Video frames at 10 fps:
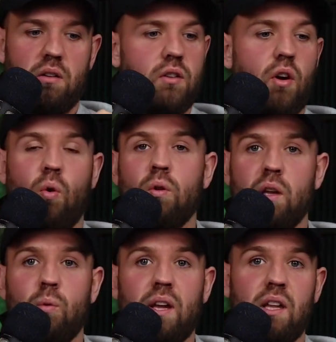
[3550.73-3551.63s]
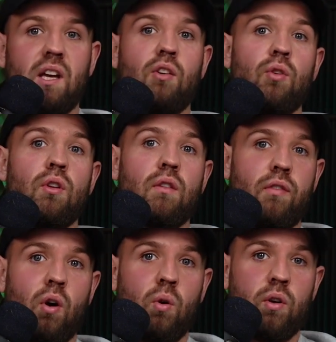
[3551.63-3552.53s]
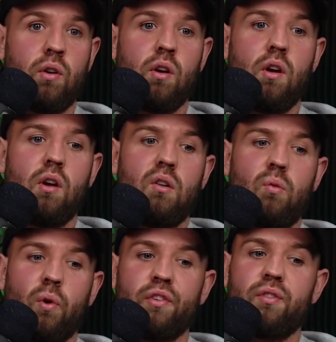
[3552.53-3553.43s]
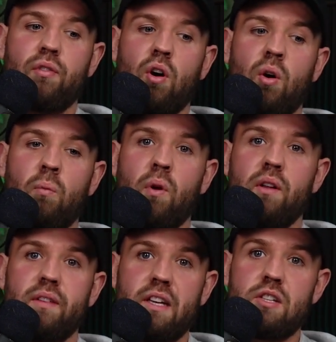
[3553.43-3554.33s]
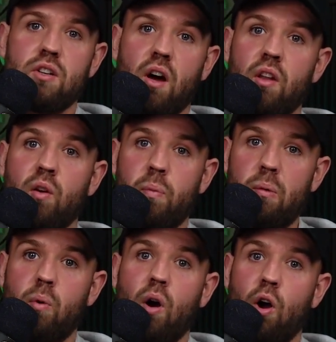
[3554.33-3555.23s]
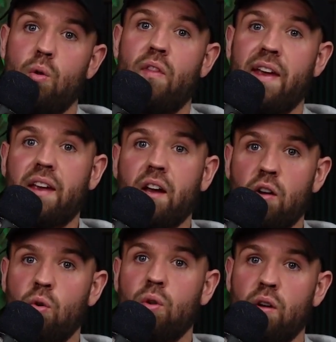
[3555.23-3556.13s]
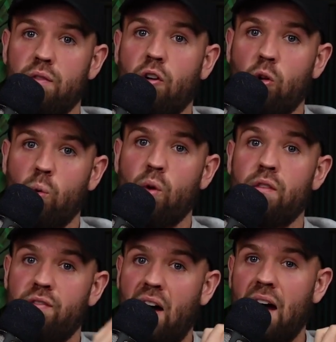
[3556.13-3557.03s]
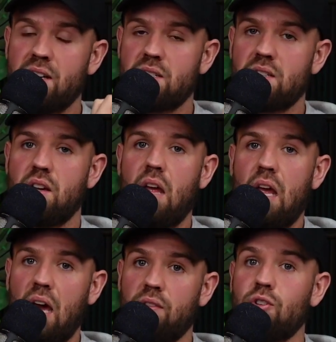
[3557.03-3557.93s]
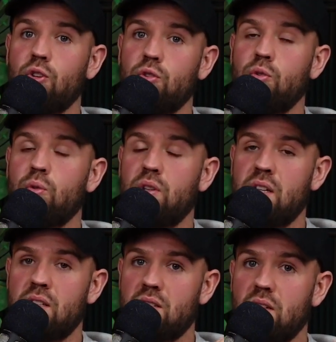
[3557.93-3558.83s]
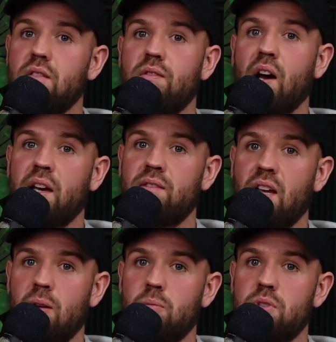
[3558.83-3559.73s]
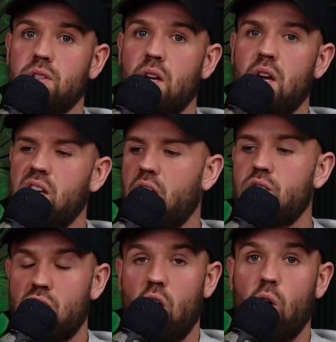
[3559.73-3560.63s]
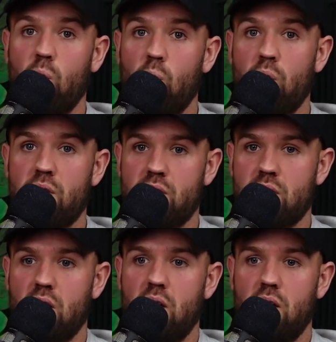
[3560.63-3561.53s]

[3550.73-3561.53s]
The only way they grew their following was from teaching other people how they can grow their following fast if you do these five tips. And it's always